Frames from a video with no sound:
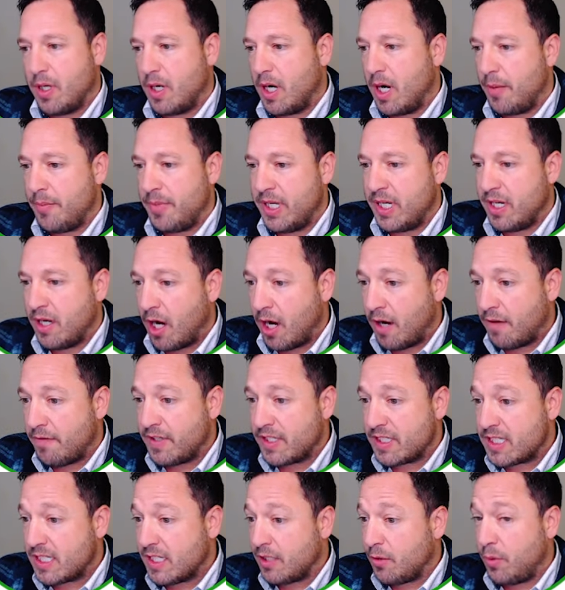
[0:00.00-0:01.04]
I mean,
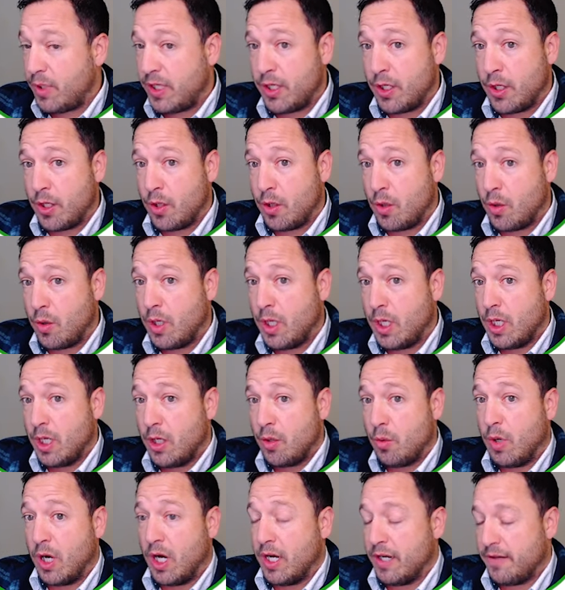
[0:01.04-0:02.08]
obviously, we know,
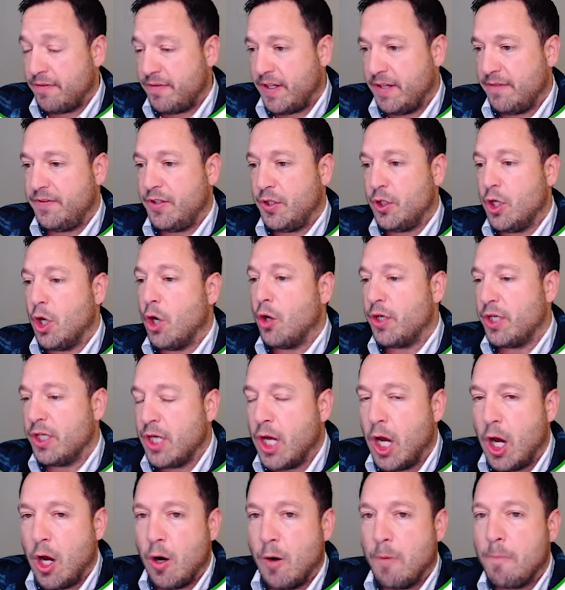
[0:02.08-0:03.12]
well, if
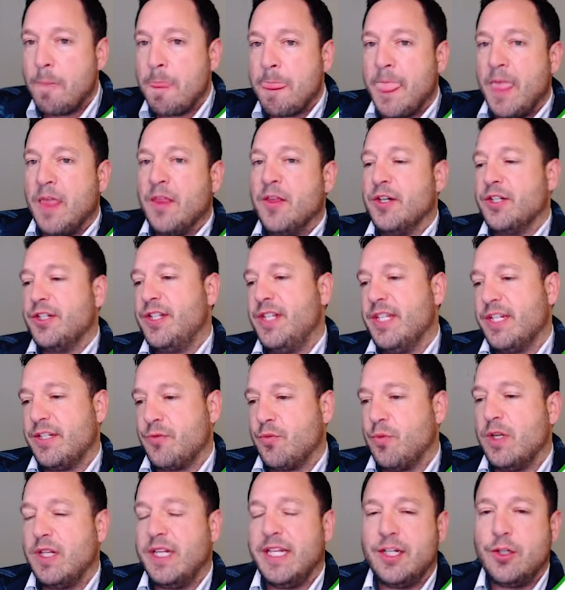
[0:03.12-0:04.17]
there's this
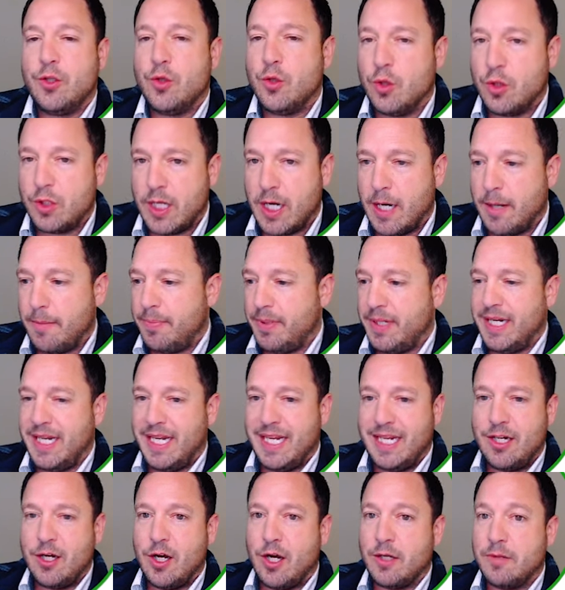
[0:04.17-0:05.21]
really cool company
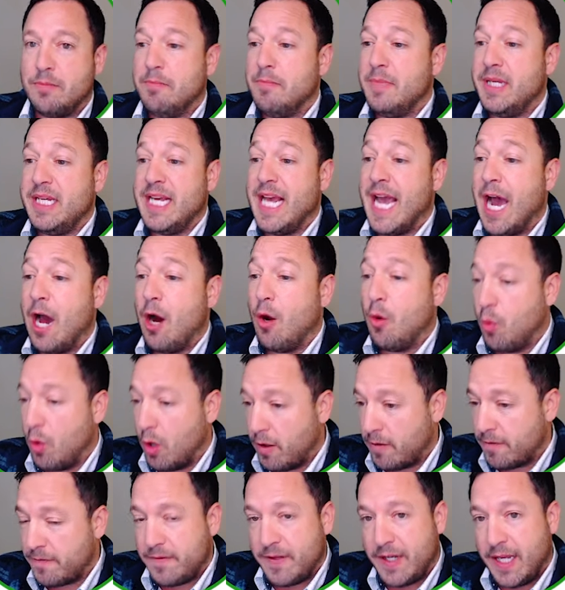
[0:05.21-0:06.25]
called Meow
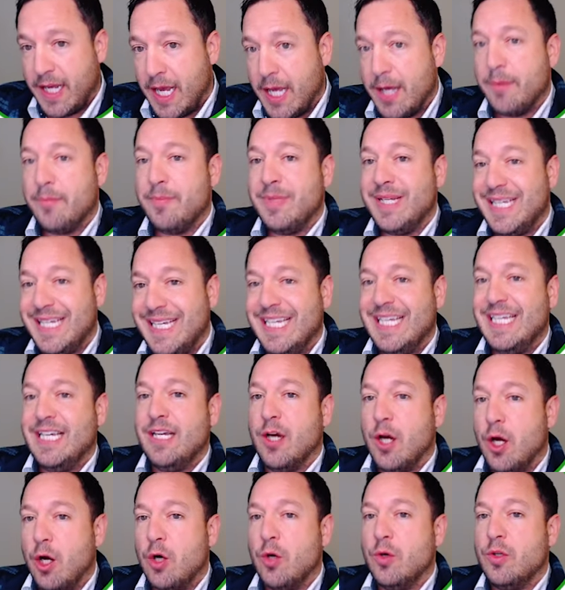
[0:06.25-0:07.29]
Wolf,
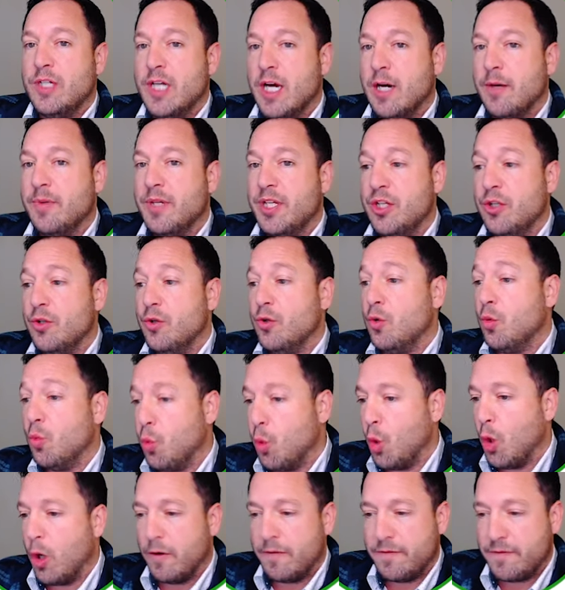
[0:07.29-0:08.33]
MEOW
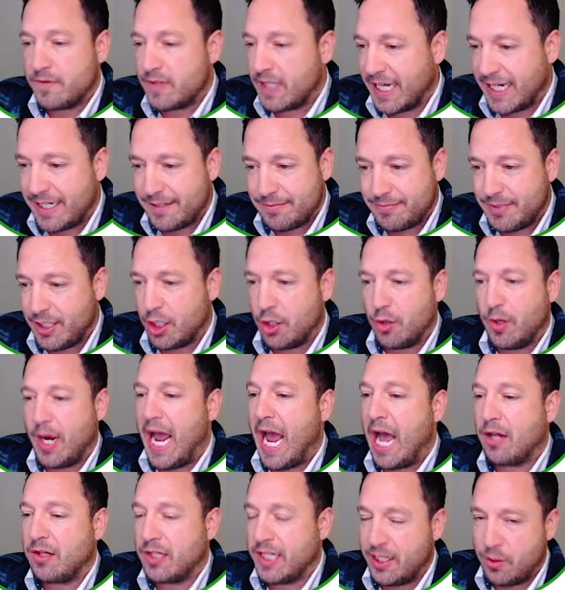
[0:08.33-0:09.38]
Wolf, like,
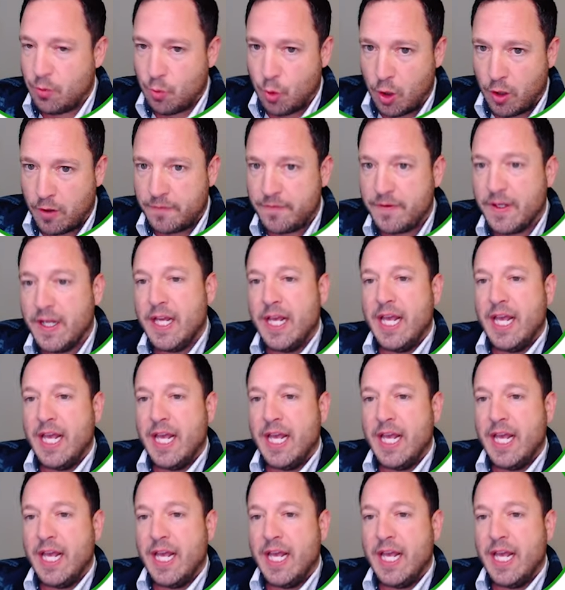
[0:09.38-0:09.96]
Howling Wolf.